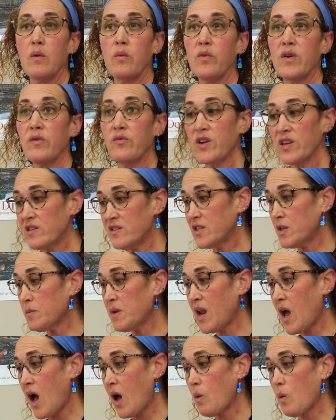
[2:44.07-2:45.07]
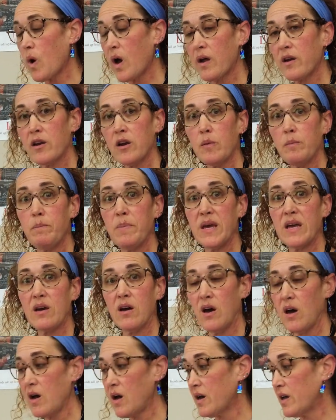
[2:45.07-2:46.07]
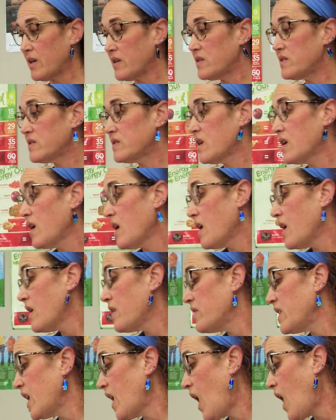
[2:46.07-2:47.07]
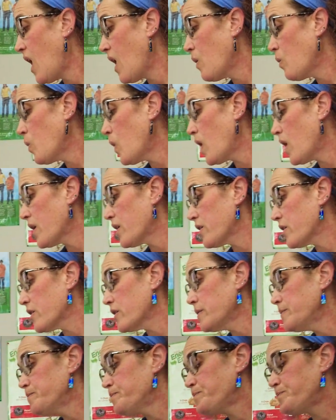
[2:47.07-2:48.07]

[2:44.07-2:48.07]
We rinse them in hot water because the hot water